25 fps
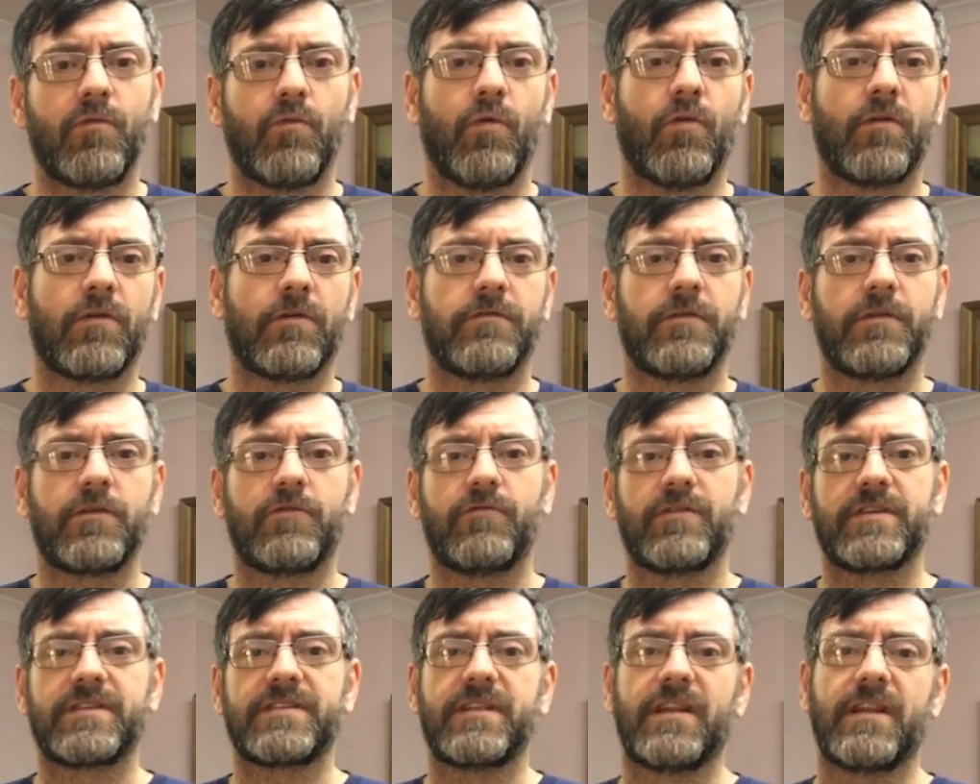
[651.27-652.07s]

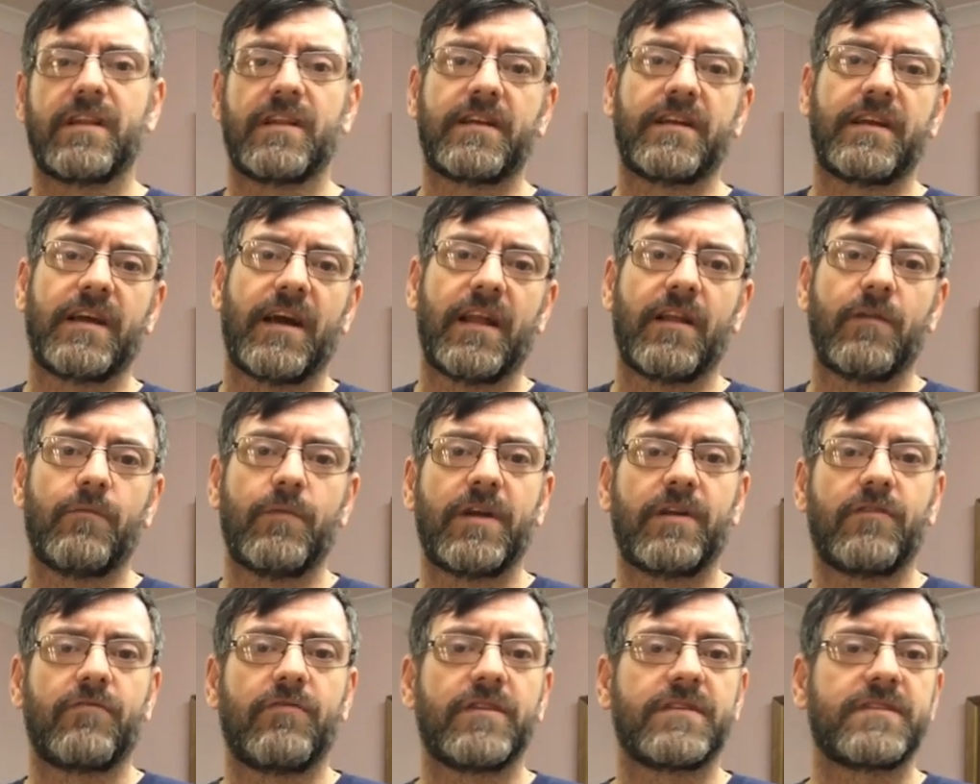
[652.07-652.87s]
Waterford crystal,
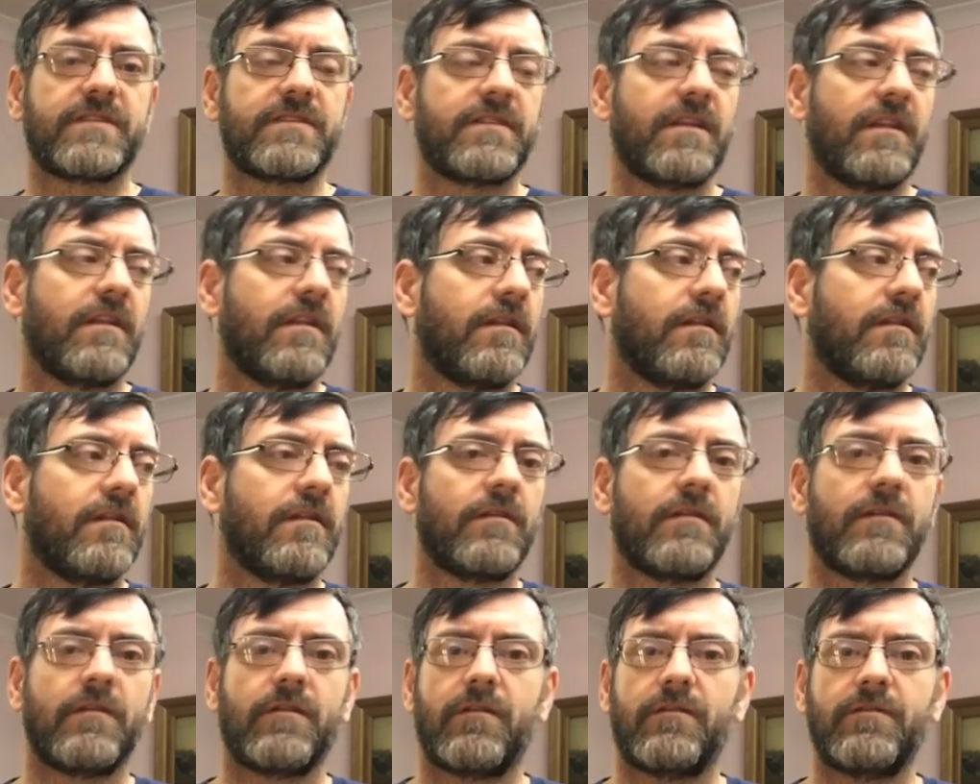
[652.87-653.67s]
Galloway
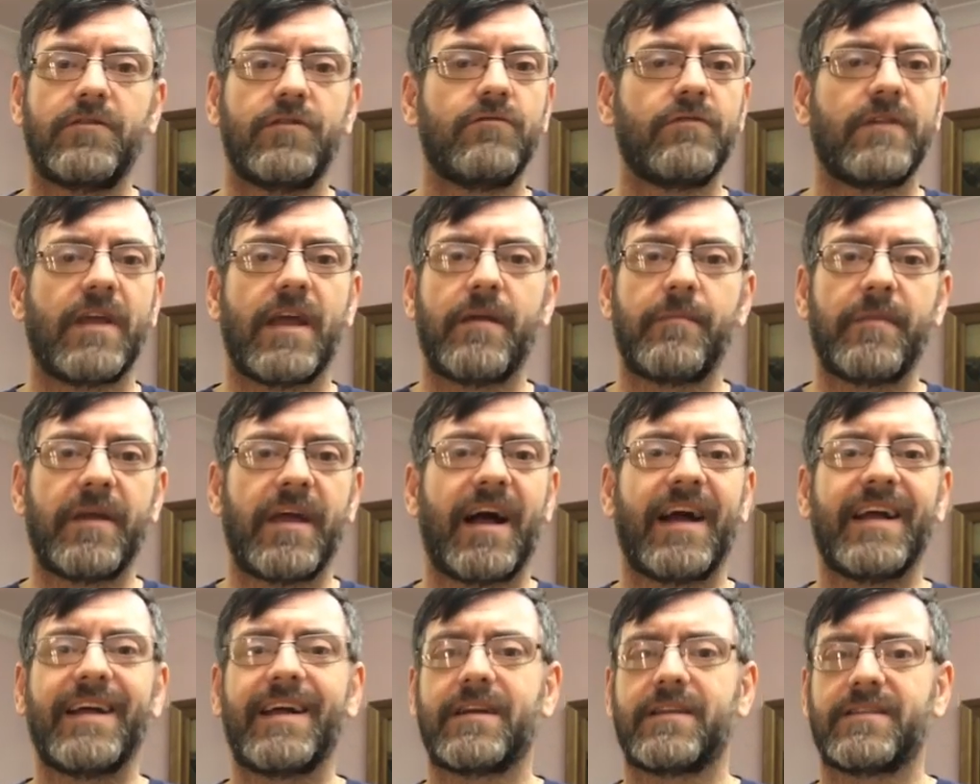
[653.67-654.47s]
crystal, you name
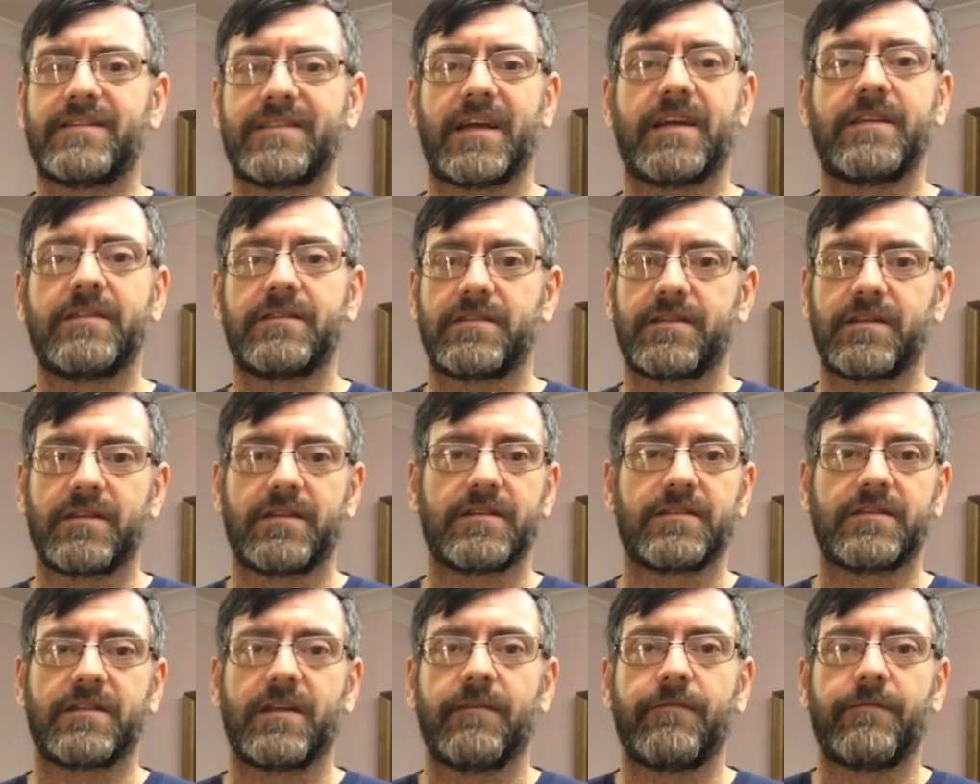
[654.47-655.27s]
it, I had tons of
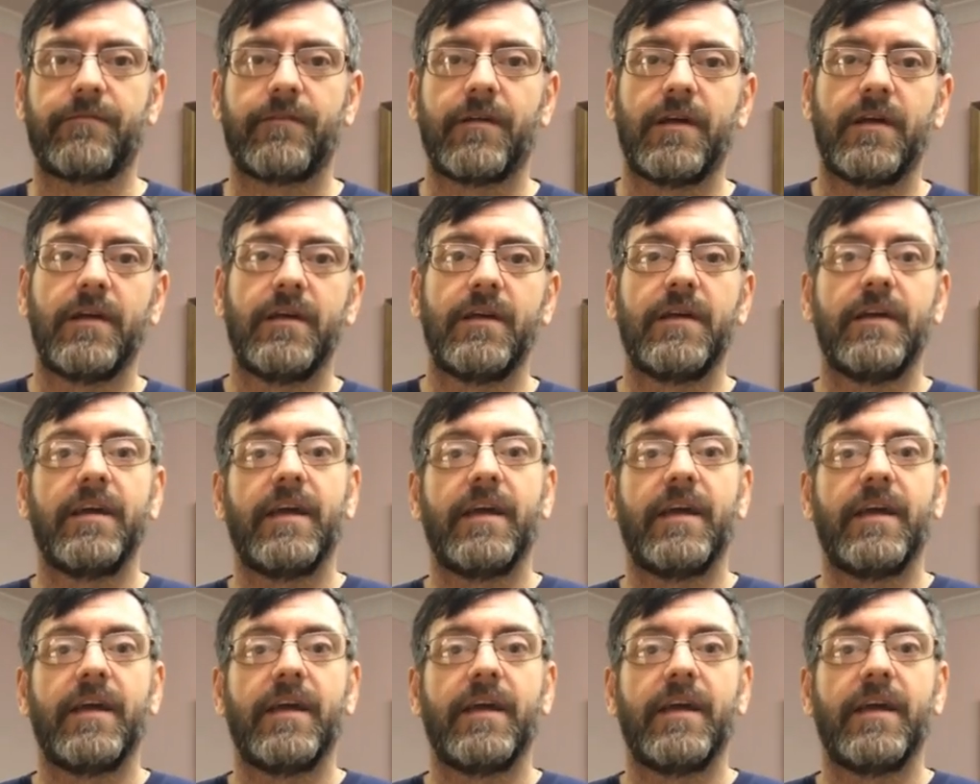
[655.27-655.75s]
the stuff.